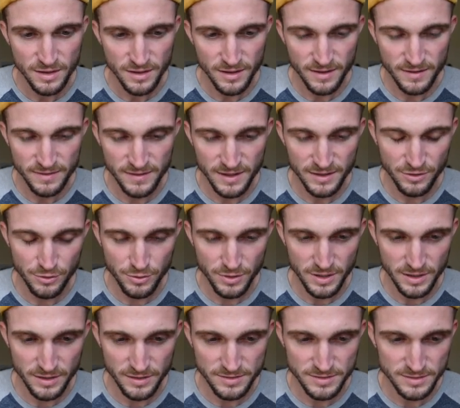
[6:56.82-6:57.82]
and then you
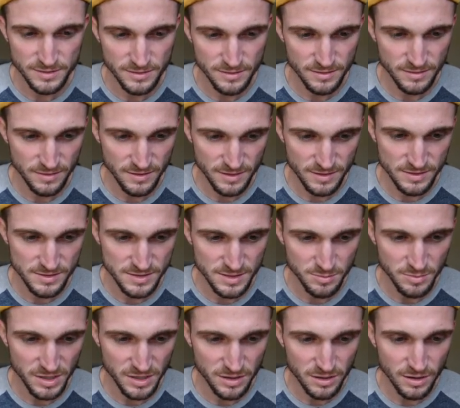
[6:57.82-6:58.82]
hit the
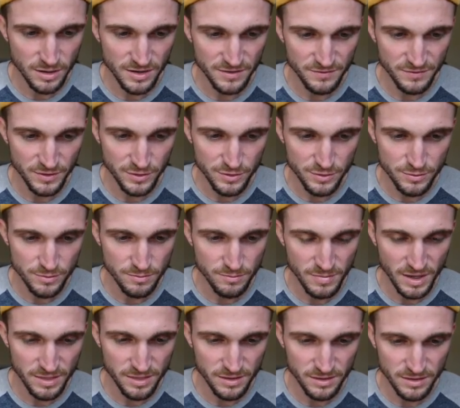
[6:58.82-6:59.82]
submit car info
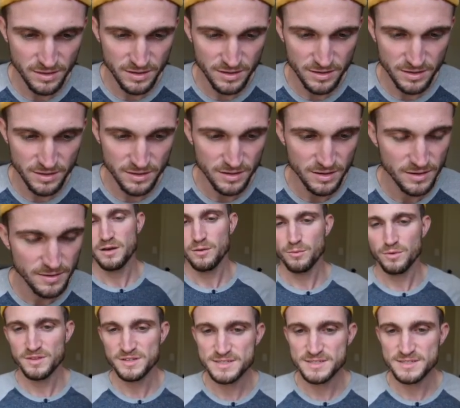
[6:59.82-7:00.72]
method here. Well, the